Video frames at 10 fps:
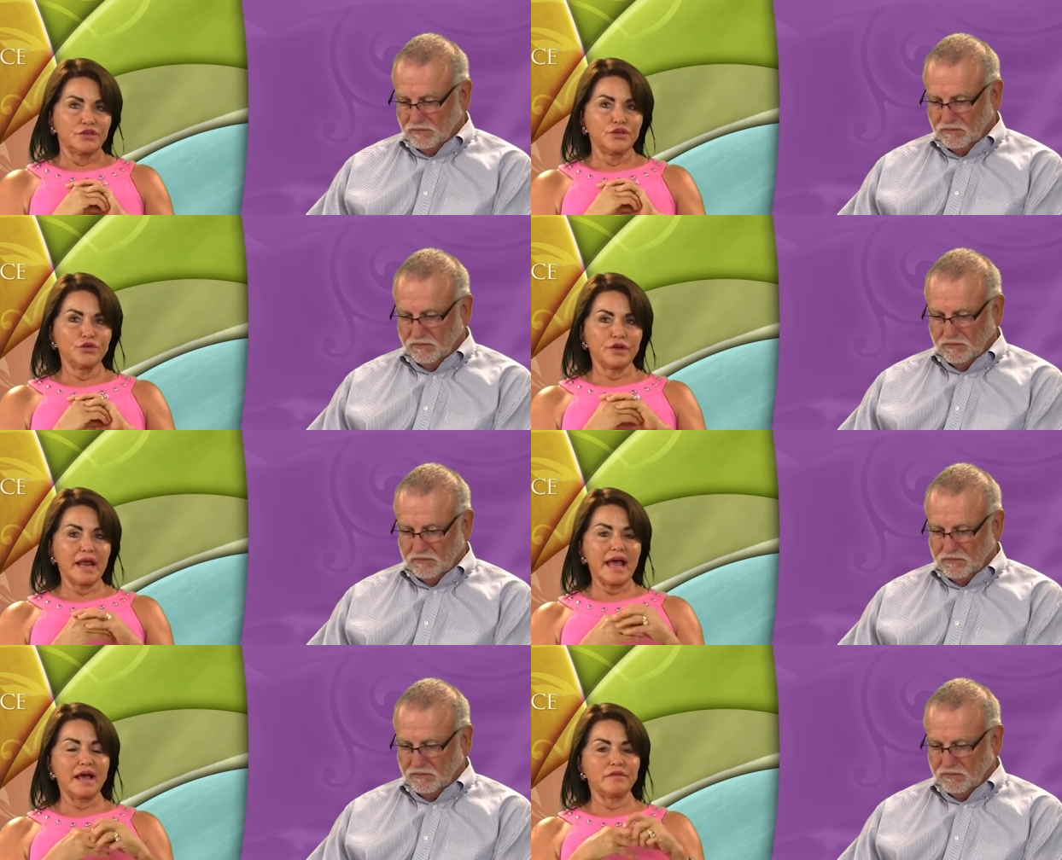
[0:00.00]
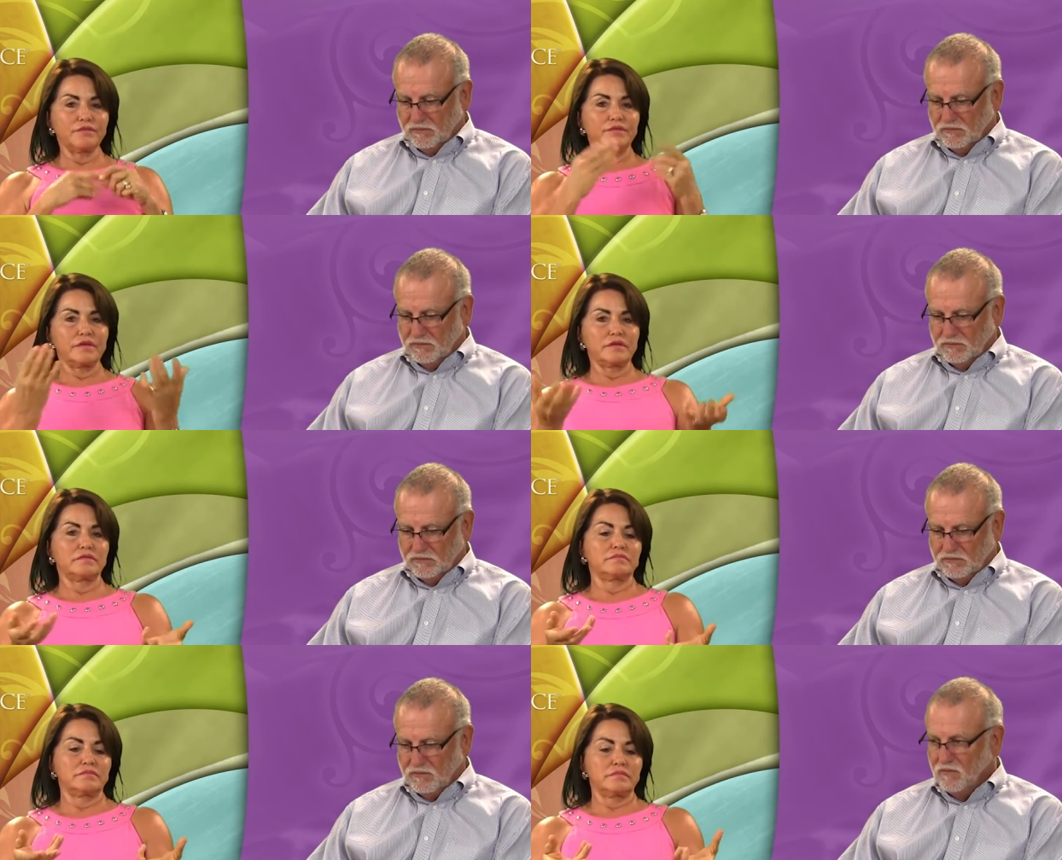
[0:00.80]
Speaker 1: you could have
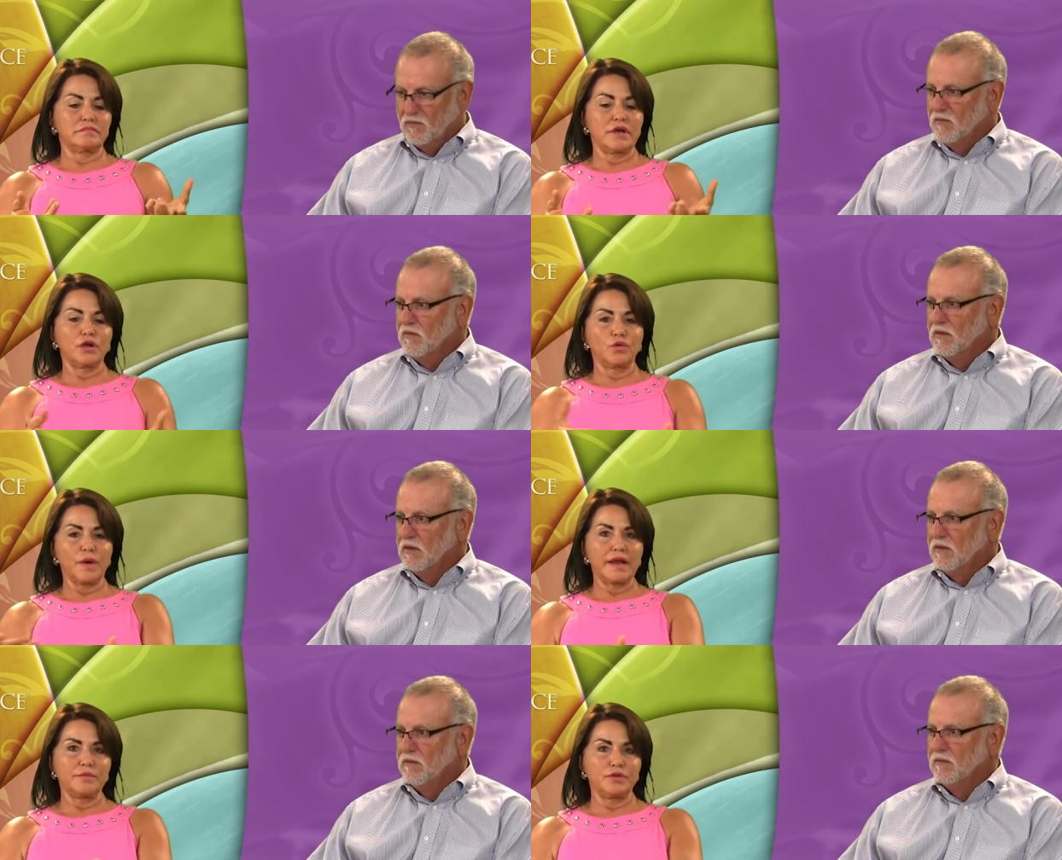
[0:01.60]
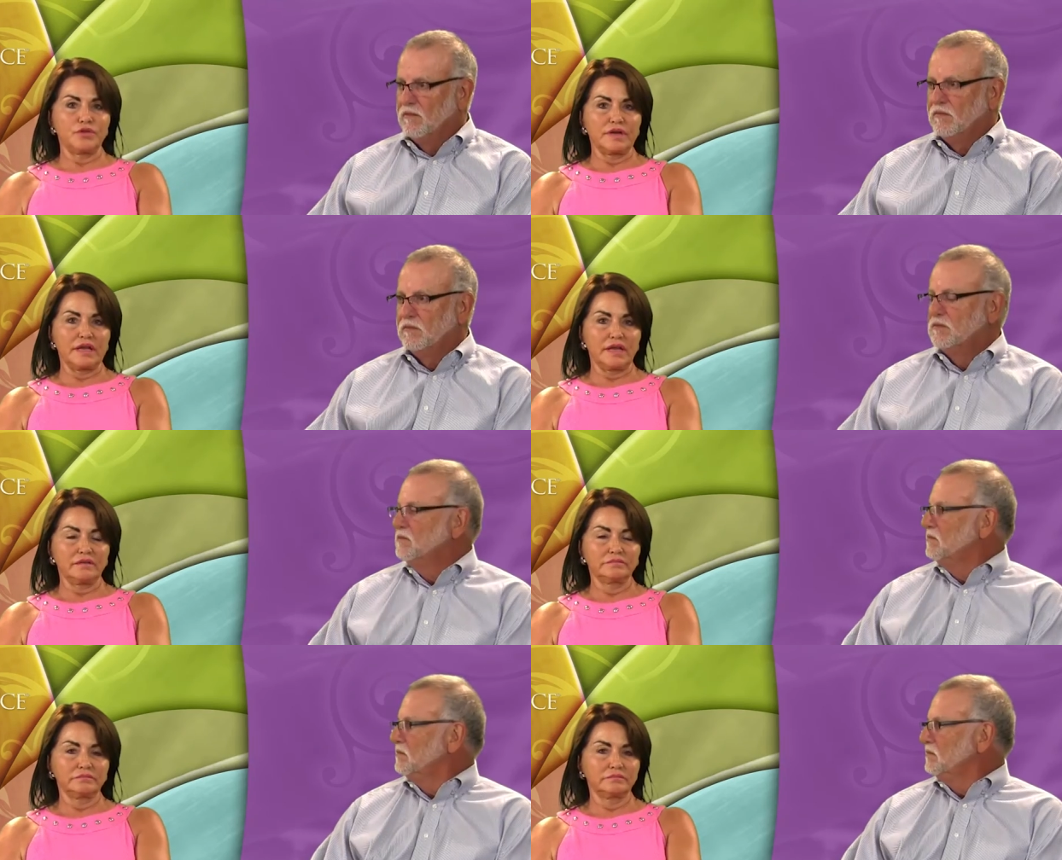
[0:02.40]
a great
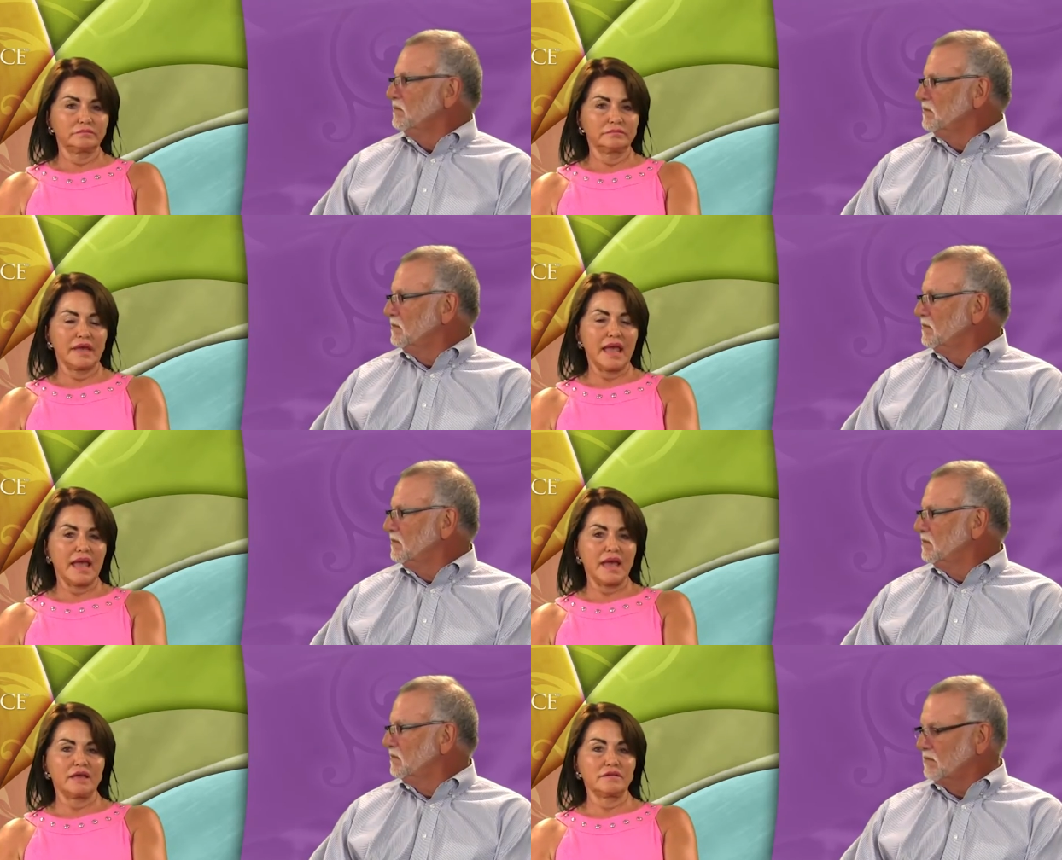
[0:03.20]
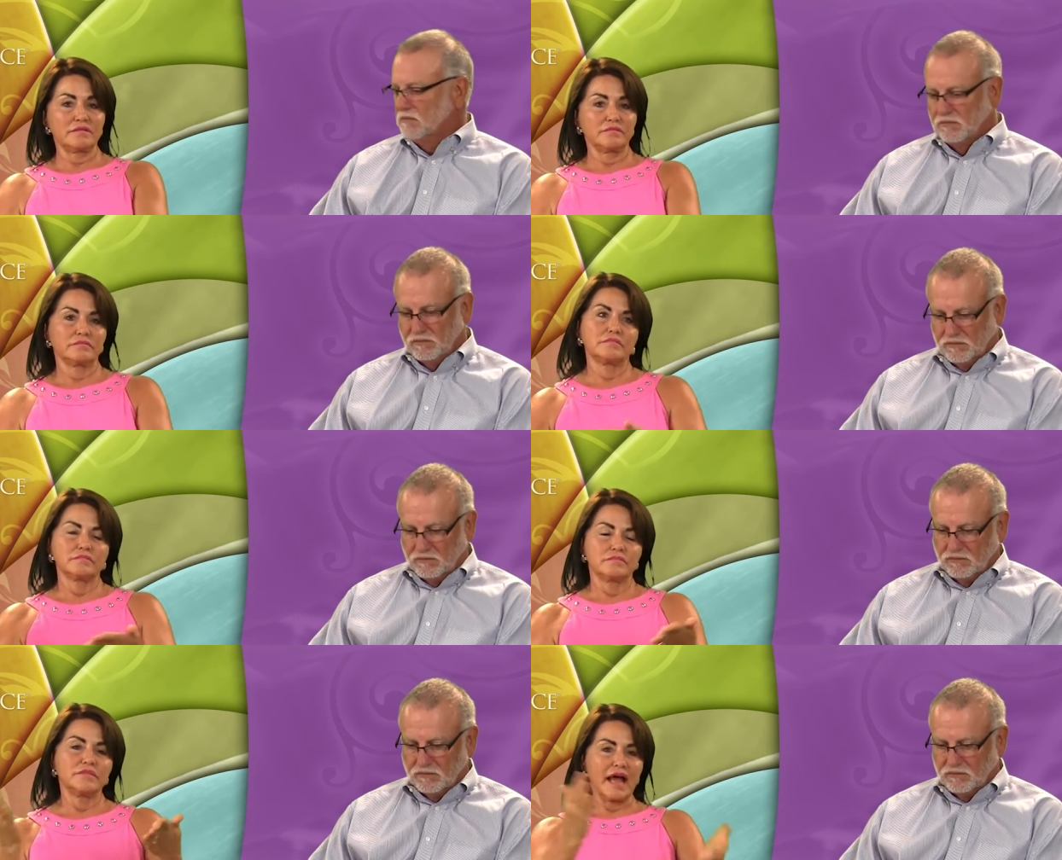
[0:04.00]
immunity and
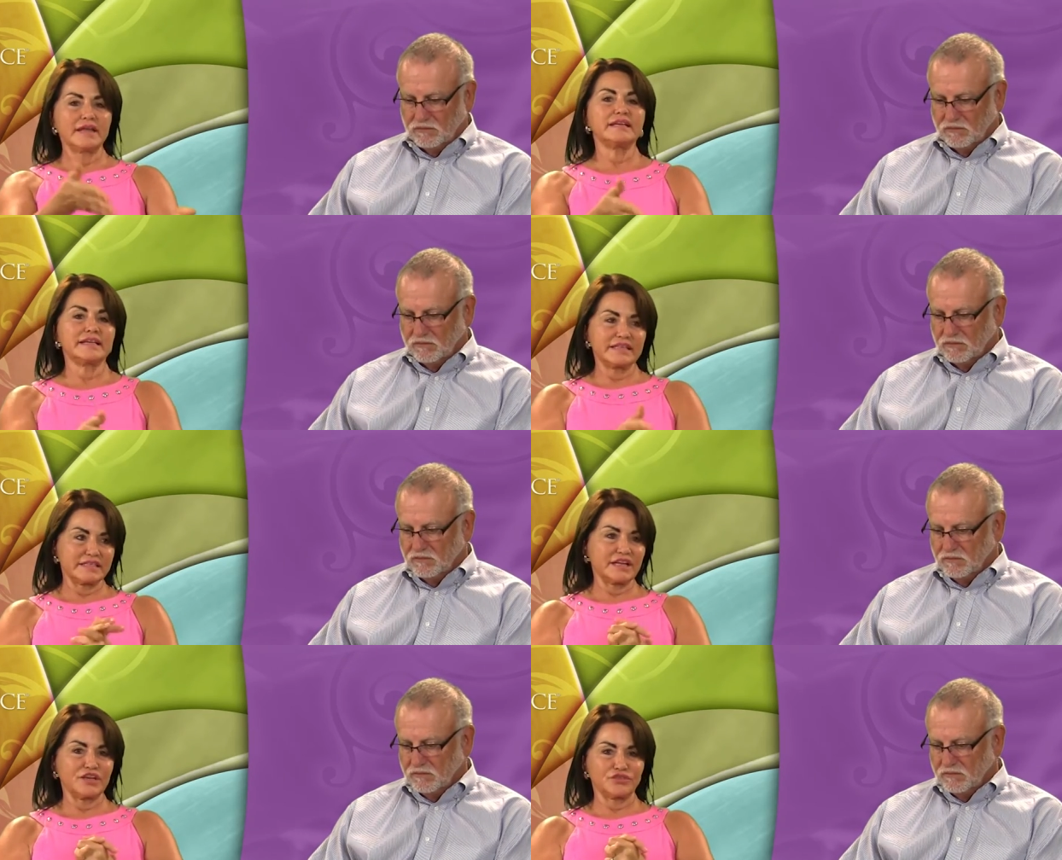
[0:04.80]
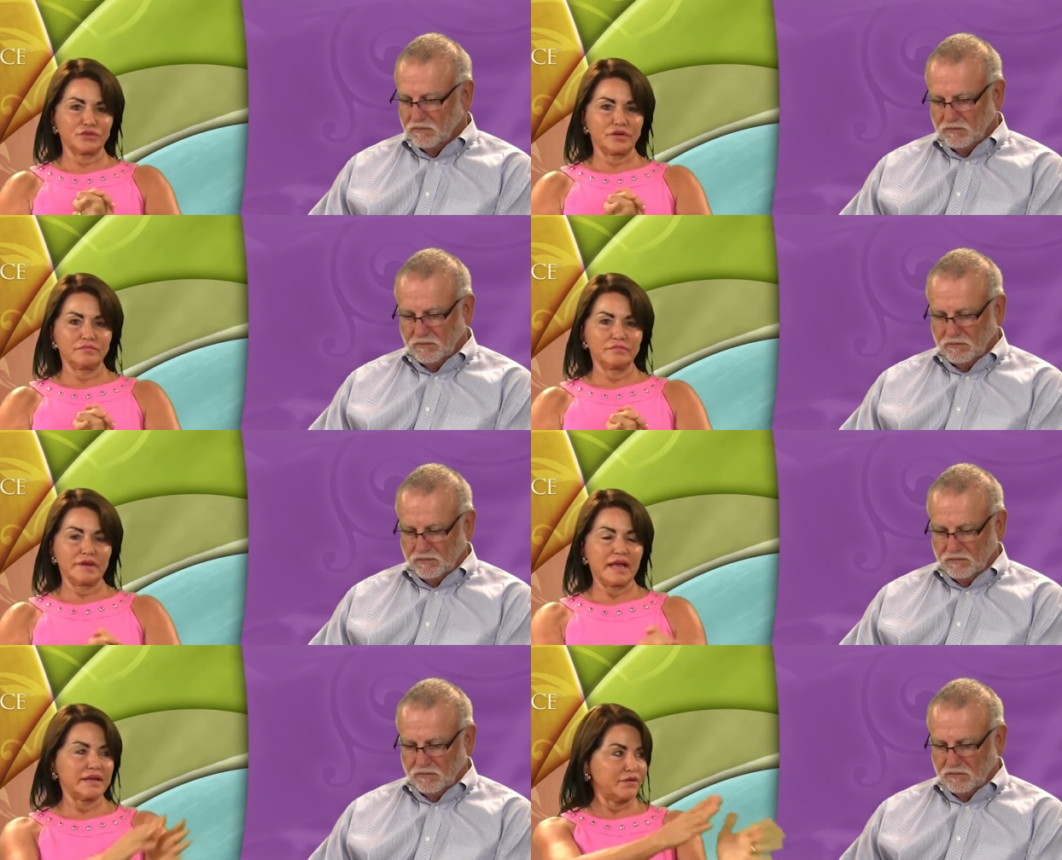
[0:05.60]
not take testosterone
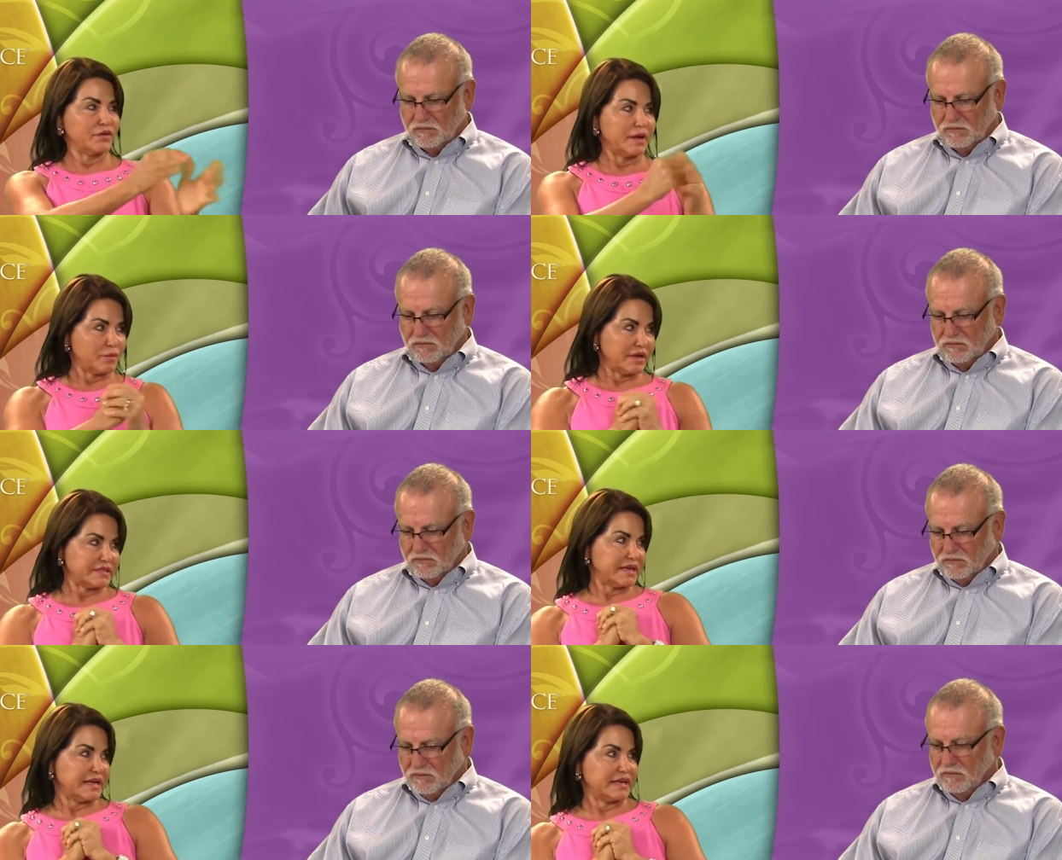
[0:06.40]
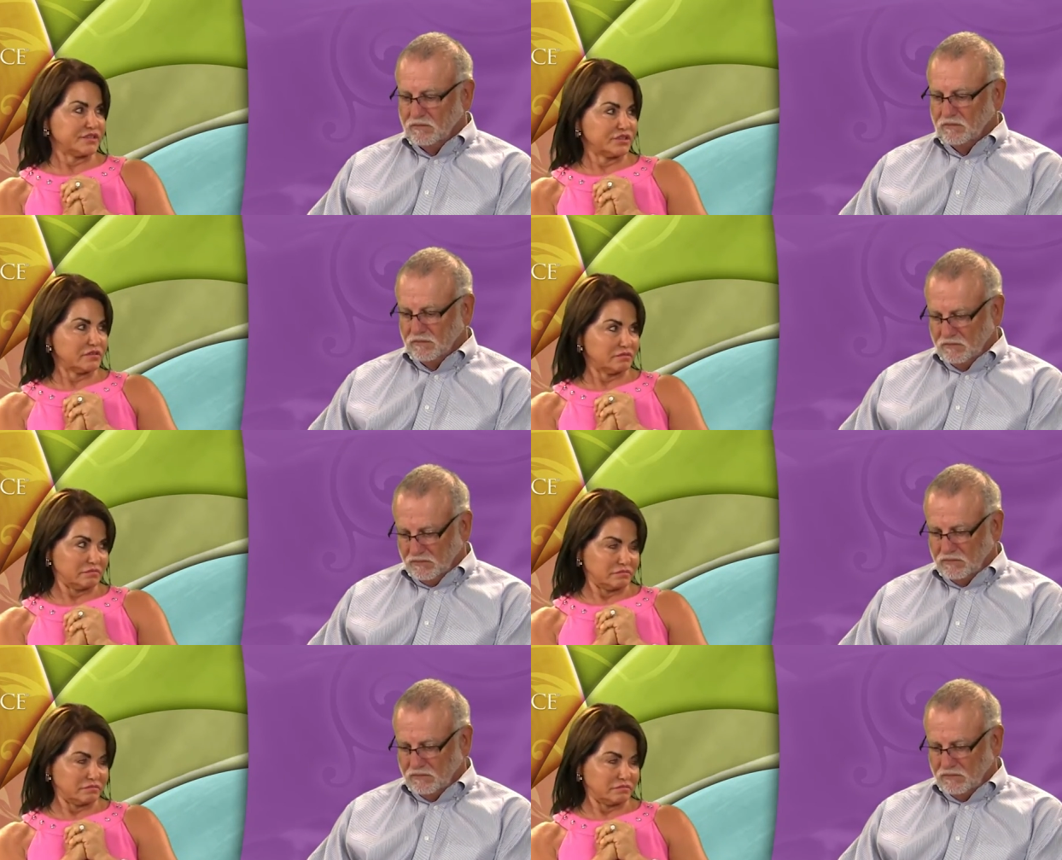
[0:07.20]
and never get prostate cancer.